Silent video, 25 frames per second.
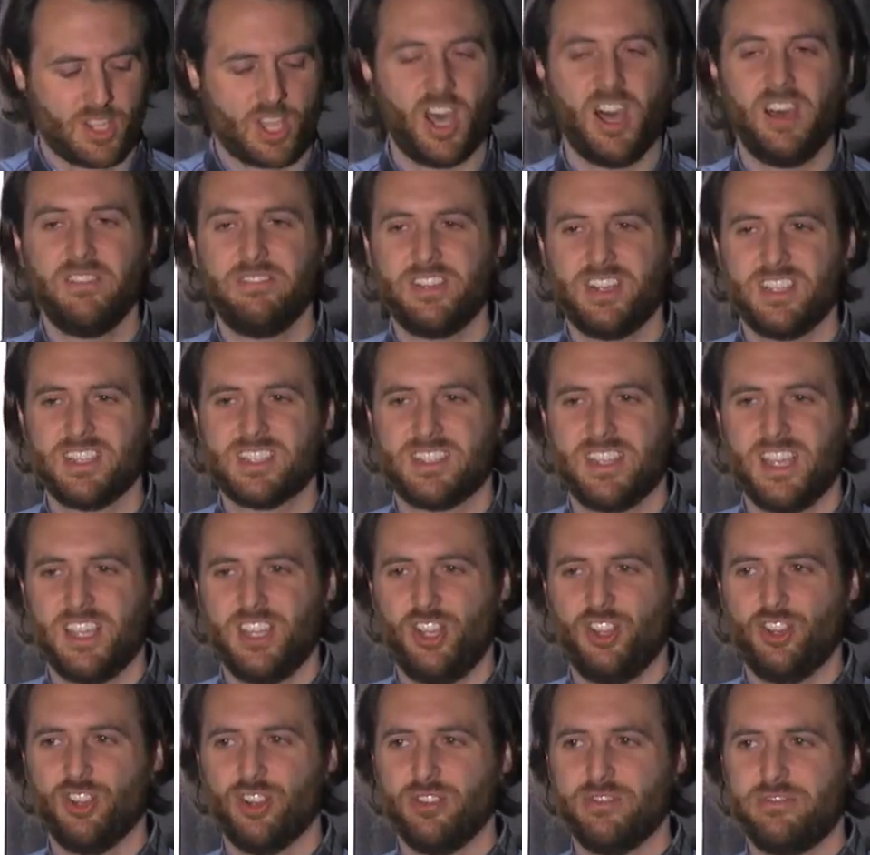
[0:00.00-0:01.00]
Confidence
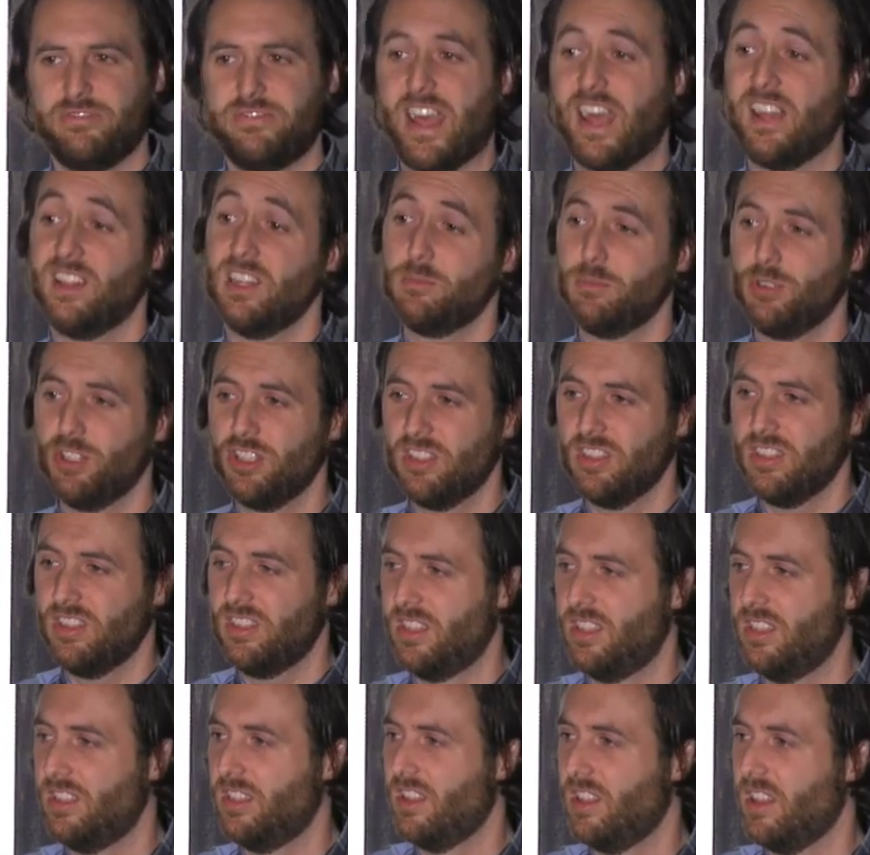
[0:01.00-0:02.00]
that you're
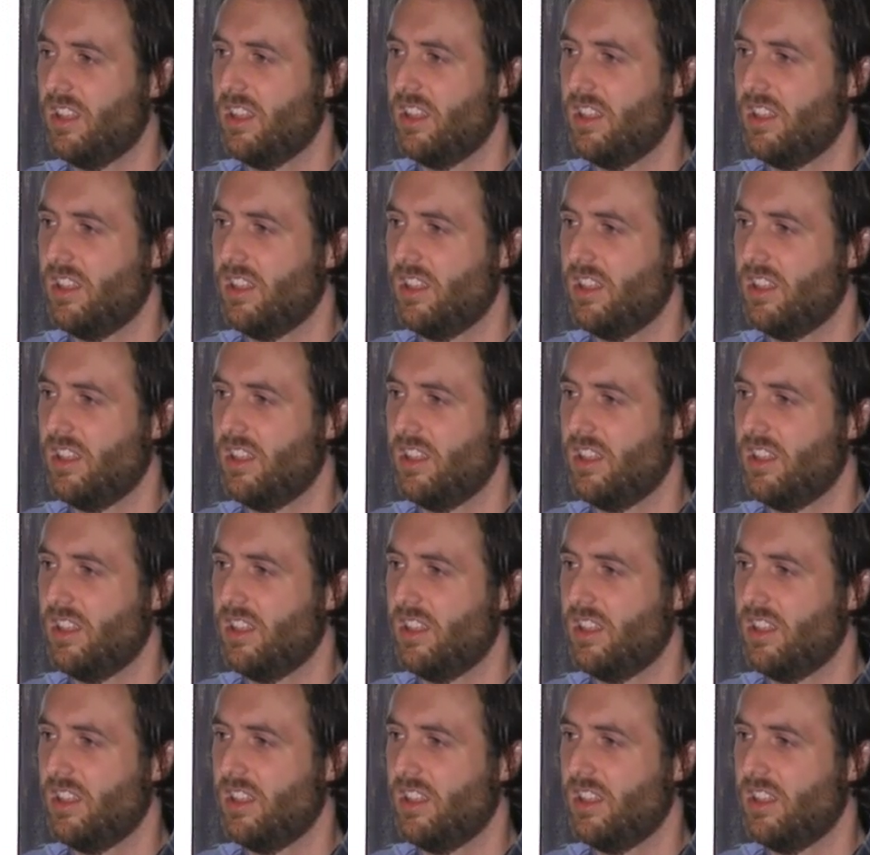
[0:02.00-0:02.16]
fallible,